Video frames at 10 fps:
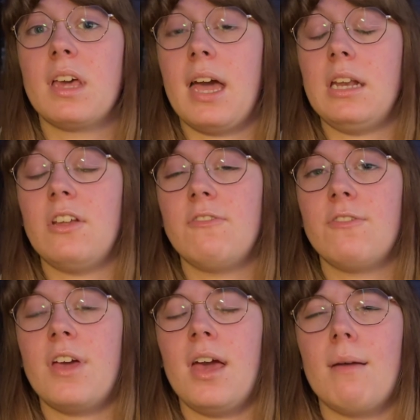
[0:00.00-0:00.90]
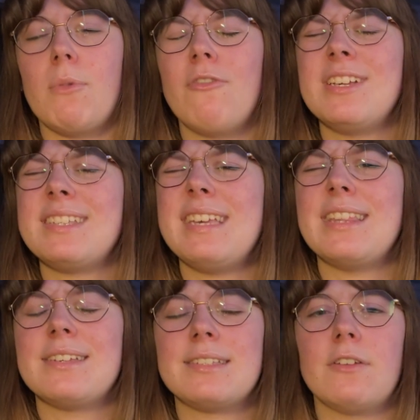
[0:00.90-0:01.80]
kind of. Obviously
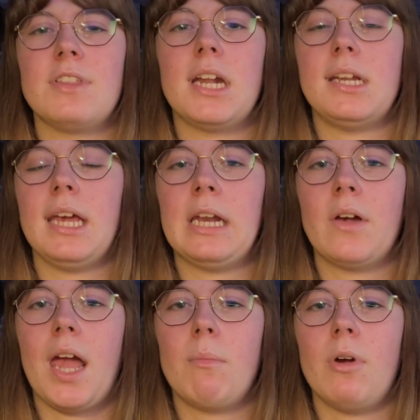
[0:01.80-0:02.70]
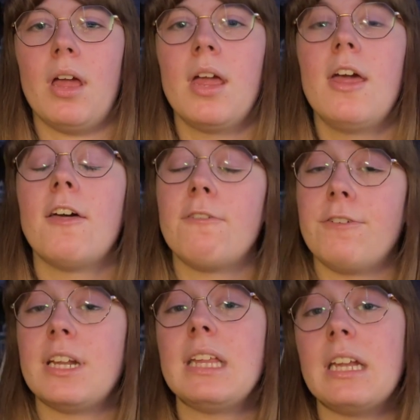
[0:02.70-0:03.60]
there's stuff that I didn't get on camera.
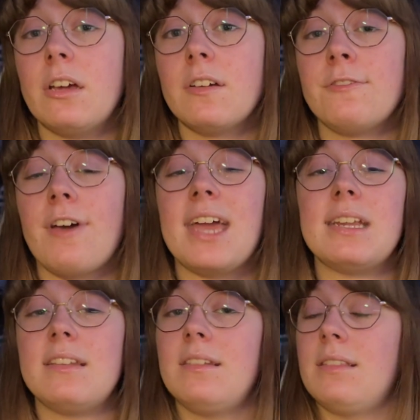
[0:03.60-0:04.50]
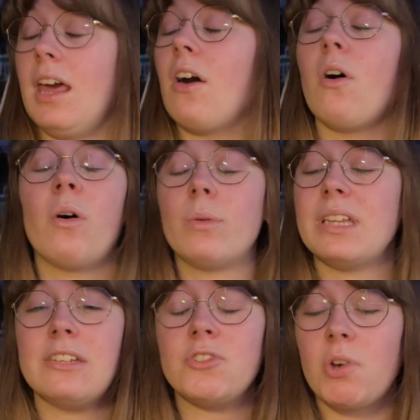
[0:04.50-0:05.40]
Funnily enough, I did like a whole
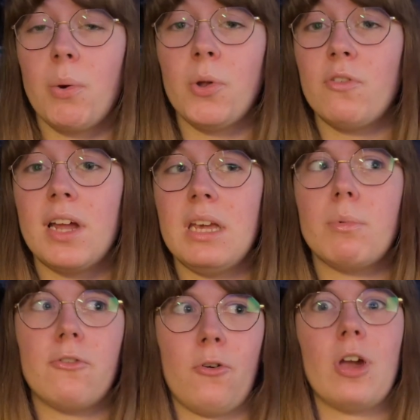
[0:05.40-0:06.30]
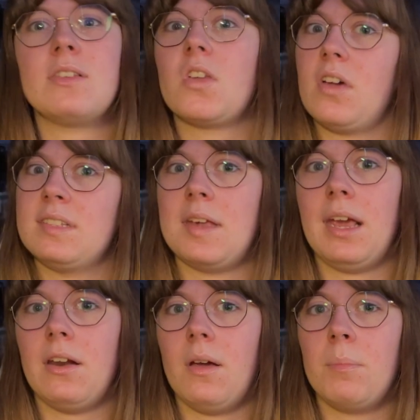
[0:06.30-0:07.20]
intro already before I started setting
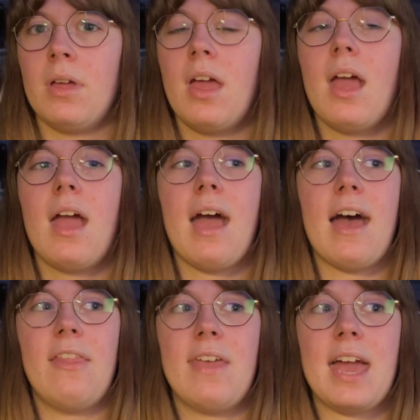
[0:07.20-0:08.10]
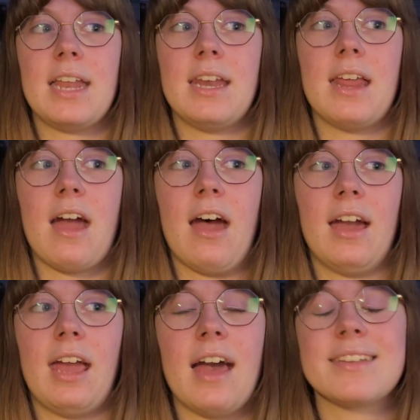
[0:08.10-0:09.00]
it up. And then
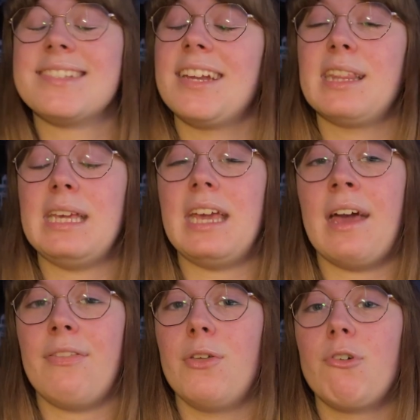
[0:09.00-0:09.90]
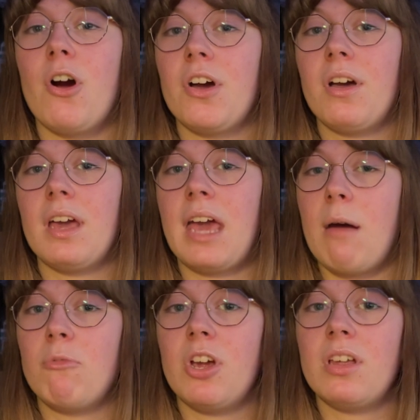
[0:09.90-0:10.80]
I accidentally had the wrong
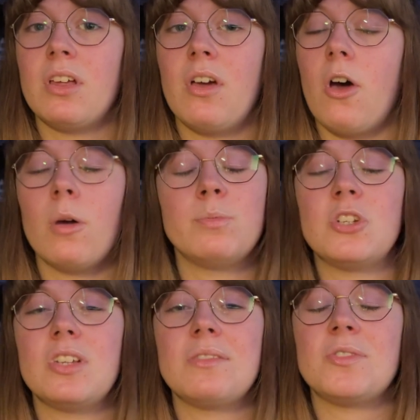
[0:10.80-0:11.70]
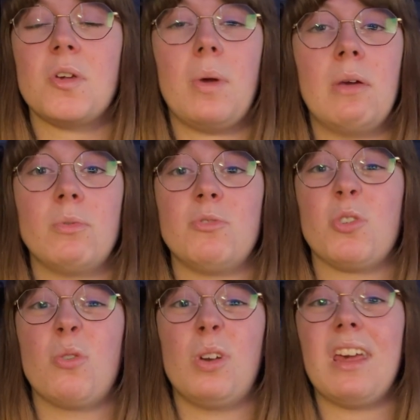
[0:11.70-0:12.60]
camera option, so it was
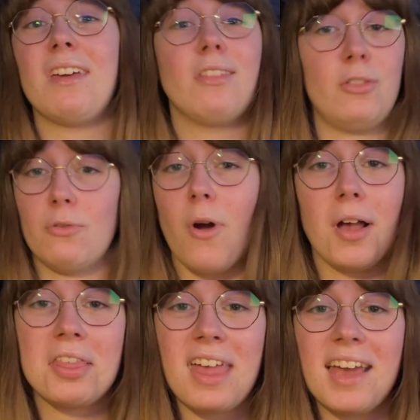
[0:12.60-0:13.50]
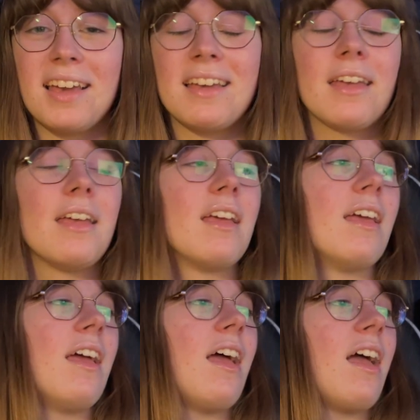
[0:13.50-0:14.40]
recording the wrong thing.
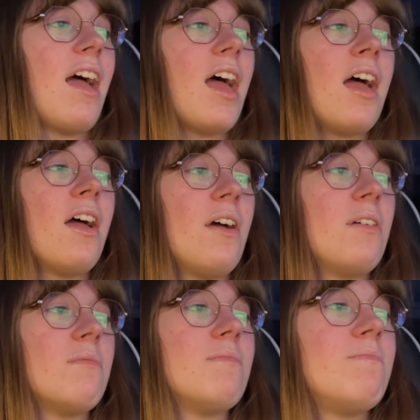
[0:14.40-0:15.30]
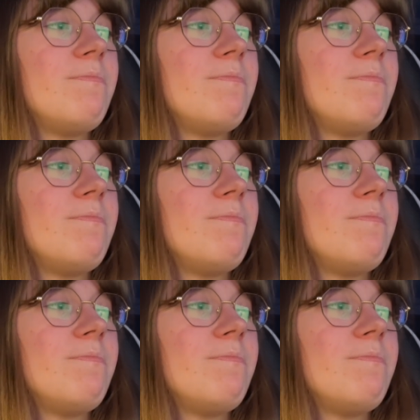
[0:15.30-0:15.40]
But